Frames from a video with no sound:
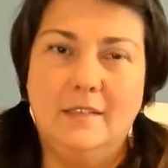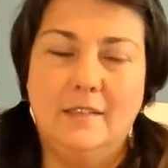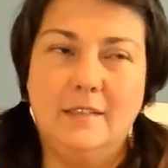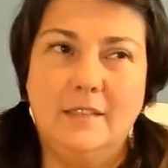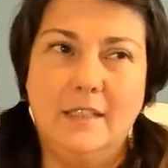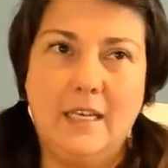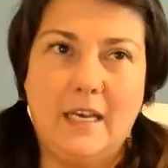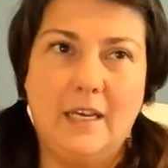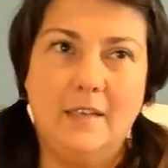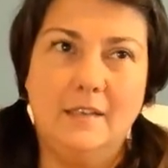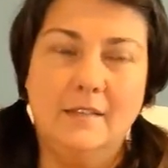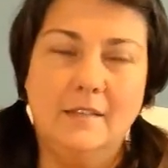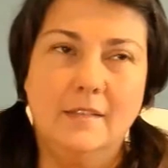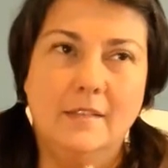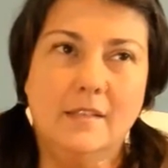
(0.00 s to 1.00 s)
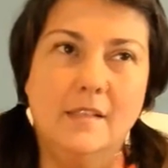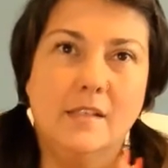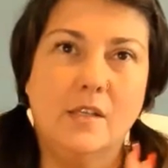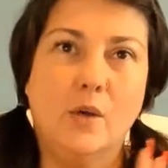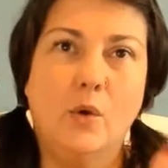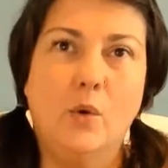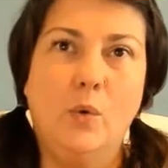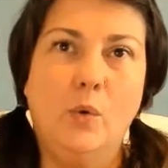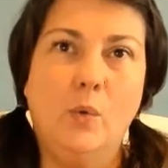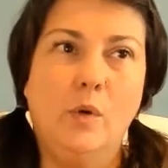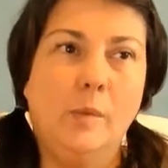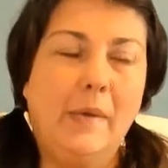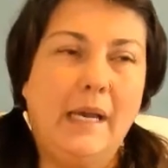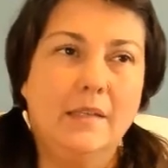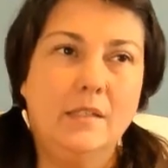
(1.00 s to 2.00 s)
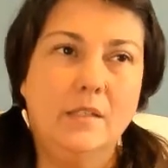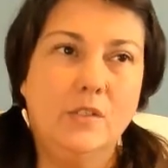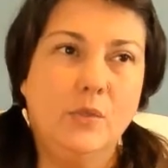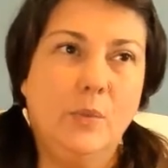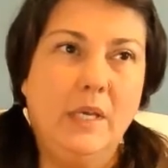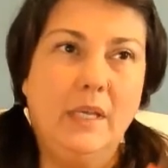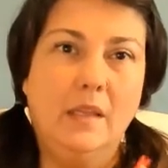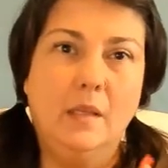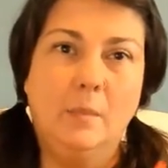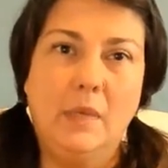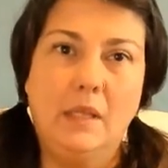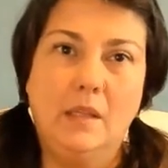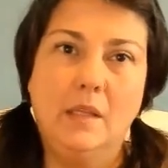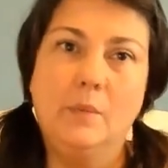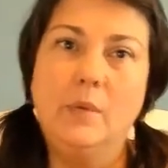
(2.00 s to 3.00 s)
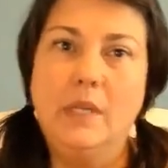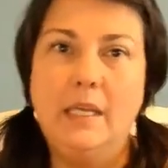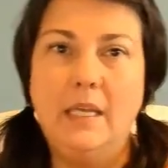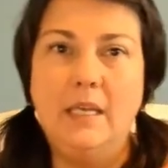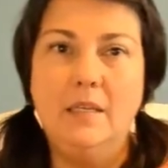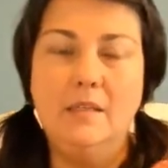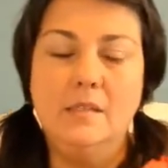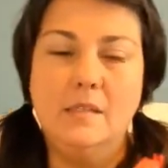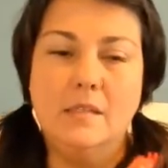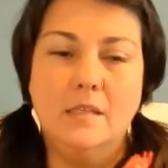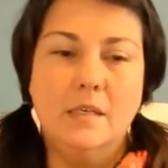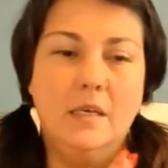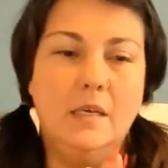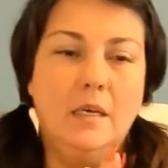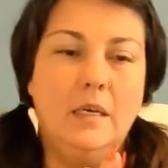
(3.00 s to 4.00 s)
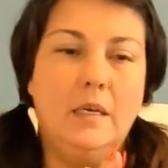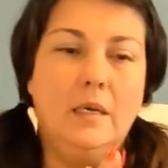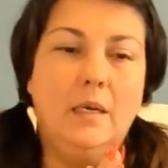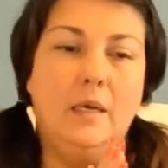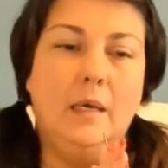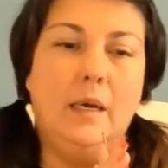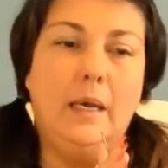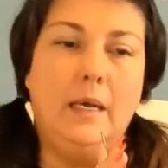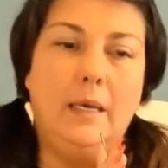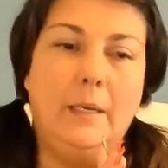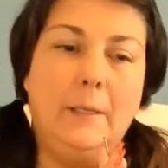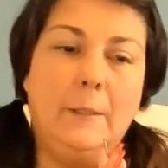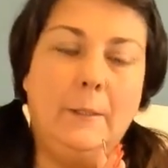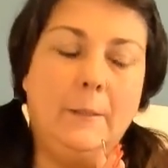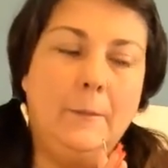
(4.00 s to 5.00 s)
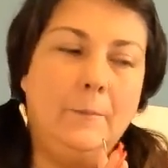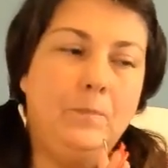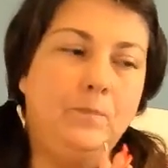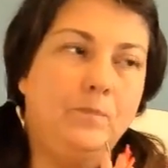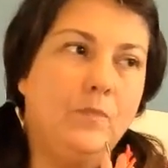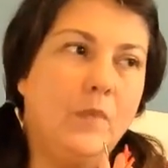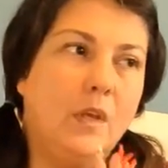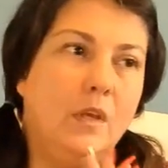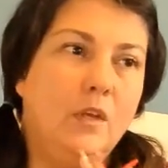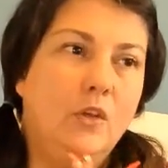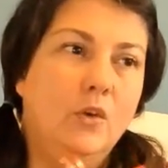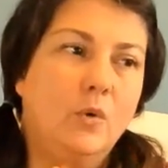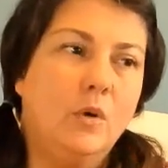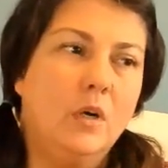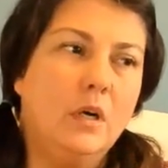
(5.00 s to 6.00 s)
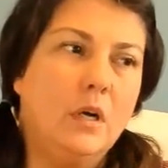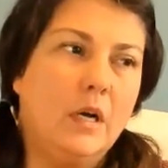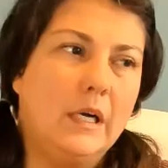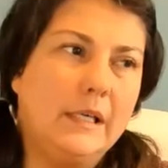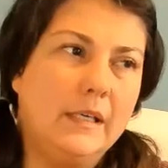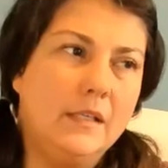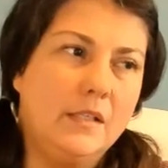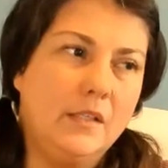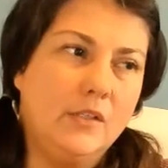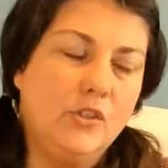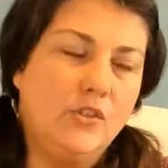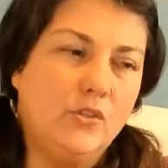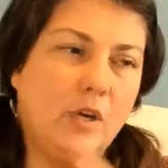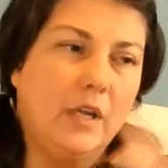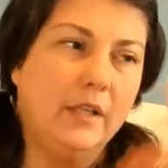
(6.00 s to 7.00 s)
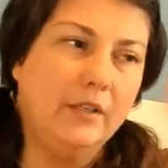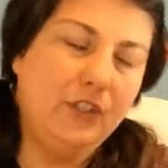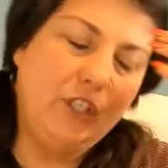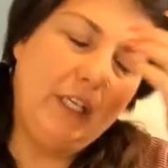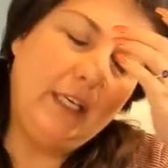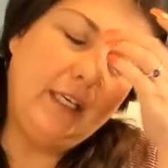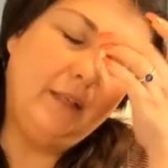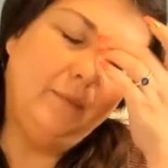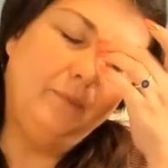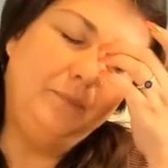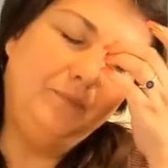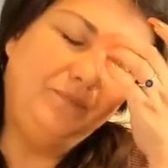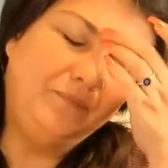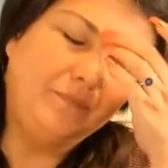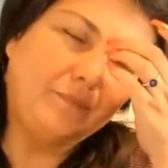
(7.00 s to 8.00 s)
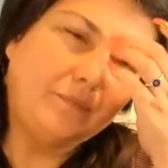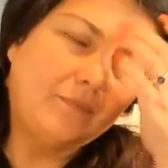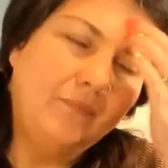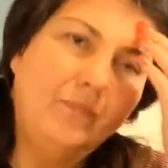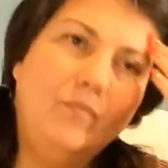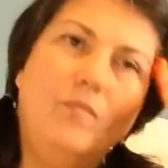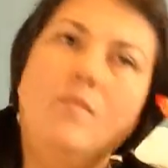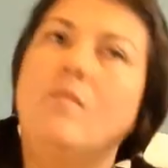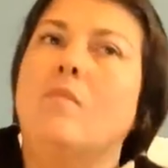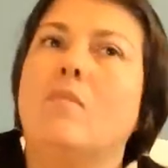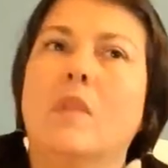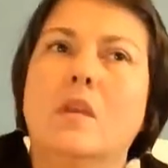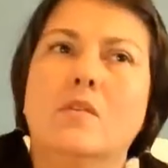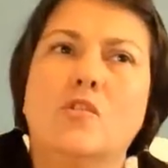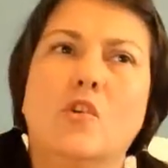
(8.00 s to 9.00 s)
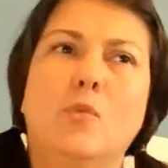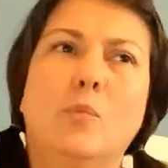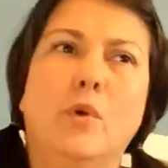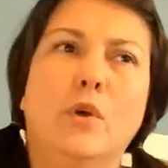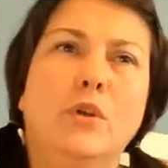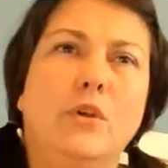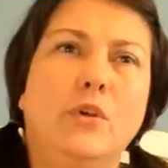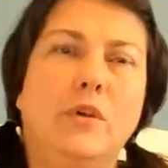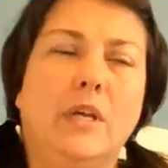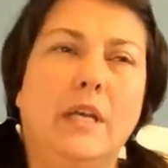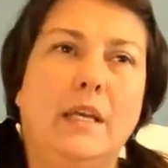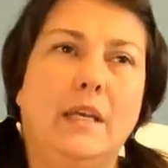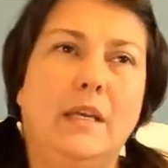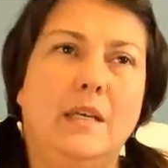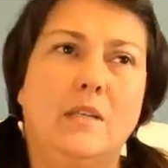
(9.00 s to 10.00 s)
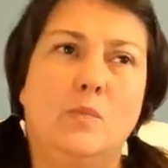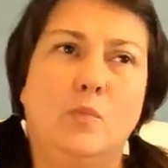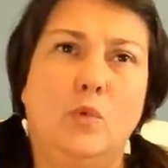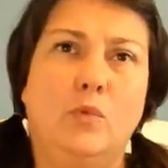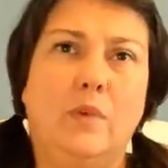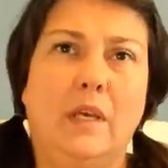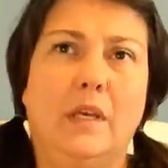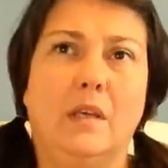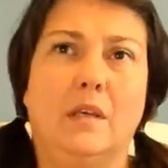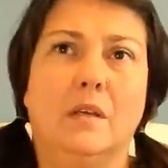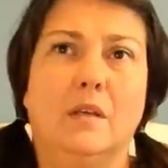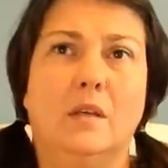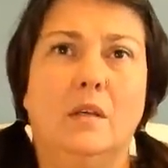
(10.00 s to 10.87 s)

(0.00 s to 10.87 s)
Yeah. So we're back to doing the monthly readings. Your August astrology. So Mercury is moving